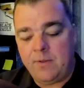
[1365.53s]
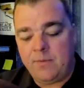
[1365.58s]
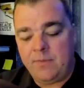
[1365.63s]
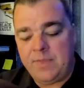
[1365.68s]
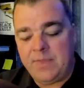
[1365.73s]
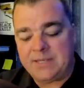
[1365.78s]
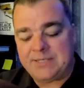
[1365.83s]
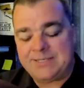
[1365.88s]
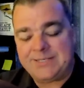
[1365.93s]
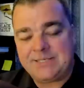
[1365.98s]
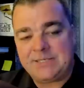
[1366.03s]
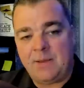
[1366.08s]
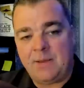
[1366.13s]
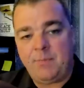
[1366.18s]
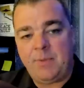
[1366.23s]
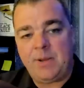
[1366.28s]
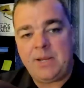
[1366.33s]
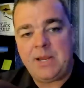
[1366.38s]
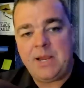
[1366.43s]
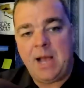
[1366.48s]
that
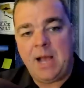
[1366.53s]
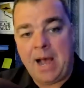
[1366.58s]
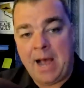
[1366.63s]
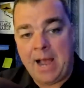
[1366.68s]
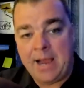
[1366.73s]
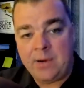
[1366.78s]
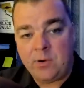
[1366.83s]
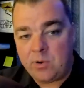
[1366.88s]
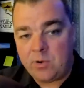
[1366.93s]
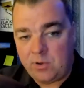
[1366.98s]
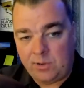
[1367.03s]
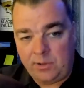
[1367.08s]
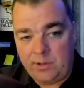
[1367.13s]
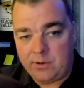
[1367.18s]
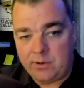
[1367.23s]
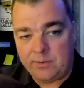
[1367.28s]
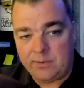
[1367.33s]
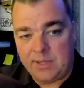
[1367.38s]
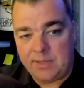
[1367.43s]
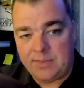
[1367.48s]
somebody higher
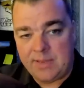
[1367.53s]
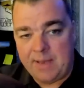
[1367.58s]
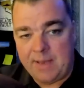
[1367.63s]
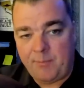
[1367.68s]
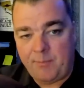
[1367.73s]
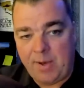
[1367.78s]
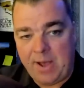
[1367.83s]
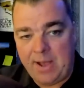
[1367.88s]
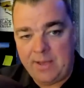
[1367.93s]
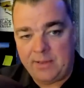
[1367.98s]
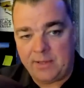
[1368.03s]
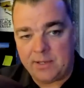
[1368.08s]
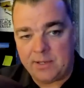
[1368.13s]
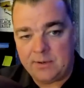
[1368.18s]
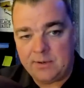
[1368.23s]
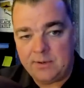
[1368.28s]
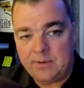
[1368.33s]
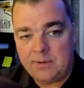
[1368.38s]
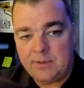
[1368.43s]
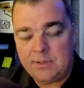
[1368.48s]
cleared than that pilot,
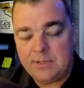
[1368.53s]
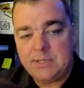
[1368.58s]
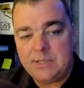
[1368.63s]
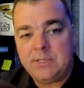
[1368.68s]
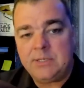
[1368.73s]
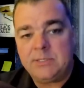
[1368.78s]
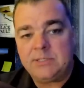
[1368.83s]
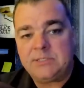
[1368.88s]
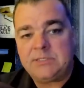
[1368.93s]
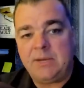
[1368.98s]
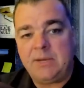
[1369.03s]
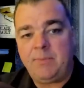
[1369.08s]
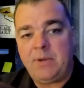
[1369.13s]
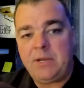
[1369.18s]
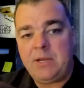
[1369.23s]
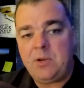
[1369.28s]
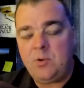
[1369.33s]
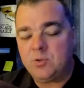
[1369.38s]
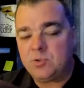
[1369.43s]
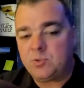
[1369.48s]

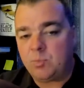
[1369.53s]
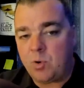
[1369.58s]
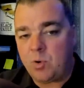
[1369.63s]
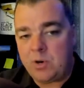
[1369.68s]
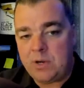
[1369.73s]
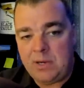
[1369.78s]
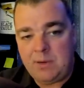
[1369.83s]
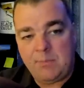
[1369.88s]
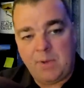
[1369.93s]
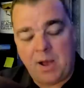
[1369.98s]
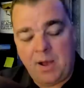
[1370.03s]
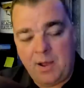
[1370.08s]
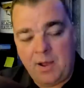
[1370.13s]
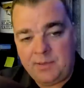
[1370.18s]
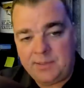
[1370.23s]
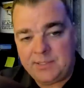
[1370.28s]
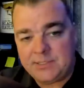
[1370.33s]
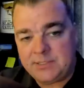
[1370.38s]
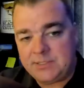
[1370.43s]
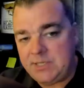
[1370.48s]
somebody who's working
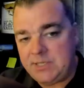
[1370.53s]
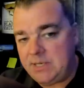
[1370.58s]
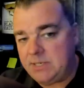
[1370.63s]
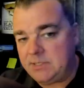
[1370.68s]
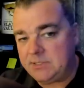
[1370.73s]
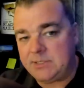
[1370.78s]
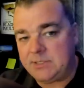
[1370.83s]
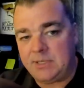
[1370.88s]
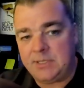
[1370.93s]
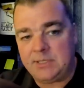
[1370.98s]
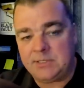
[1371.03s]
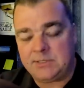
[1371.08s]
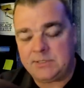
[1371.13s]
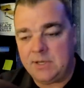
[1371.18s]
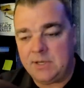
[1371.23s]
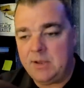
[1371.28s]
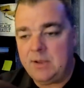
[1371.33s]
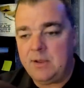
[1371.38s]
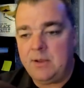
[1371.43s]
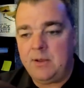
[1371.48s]
behind the scenes in this
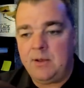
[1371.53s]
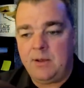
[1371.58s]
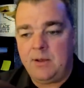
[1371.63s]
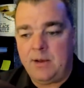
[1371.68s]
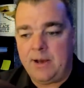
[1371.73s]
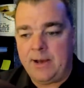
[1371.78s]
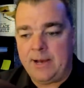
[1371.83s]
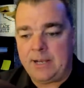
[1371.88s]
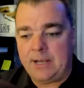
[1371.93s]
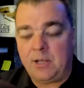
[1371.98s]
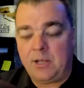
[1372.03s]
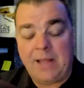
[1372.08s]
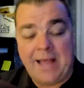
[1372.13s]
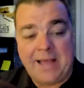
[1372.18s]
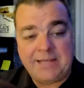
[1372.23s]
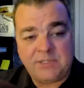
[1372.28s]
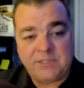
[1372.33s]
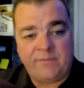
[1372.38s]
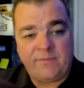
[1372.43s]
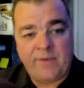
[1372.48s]
uh,
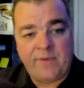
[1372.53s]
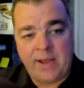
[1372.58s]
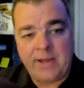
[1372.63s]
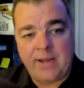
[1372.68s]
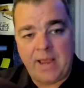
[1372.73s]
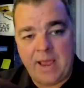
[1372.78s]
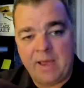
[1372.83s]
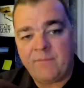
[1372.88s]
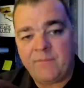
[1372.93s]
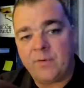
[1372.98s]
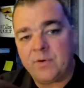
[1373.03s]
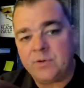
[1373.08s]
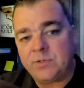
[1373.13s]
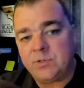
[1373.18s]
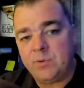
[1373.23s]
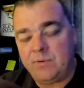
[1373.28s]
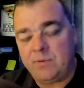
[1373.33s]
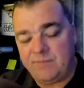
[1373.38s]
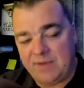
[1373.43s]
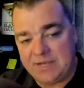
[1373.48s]
classified effort
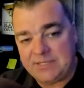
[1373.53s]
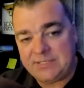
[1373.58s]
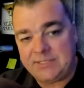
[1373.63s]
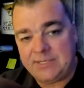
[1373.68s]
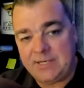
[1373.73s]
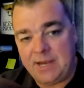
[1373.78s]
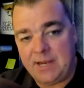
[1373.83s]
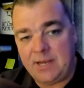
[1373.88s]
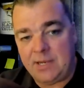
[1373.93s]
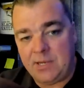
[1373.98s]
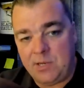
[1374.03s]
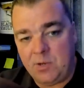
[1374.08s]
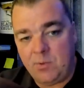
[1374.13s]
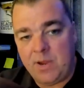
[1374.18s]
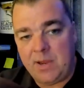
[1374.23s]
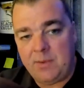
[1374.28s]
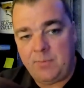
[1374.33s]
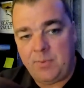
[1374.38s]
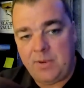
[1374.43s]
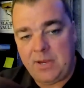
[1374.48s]
to investigate
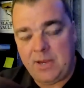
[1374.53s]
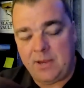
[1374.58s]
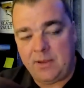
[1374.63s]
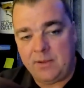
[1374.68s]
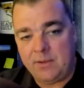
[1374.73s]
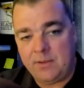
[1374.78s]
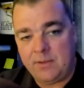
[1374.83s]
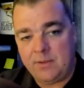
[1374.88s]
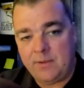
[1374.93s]
UAP,